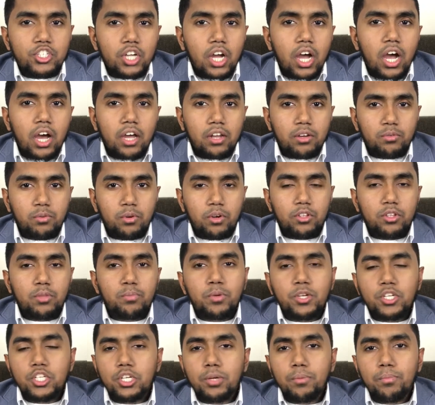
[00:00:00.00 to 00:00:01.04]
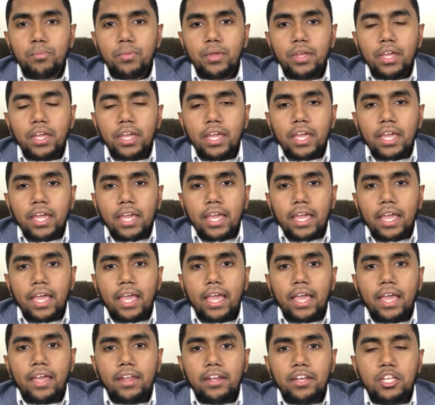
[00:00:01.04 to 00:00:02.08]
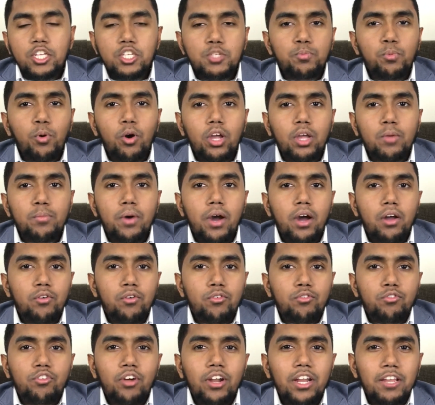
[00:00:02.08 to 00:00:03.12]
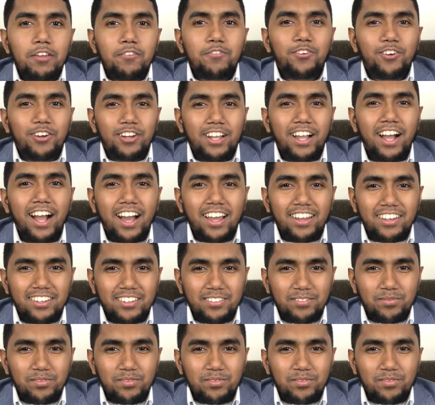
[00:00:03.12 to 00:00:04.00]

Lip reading: John, one of the bishops, and he spoke about running for God.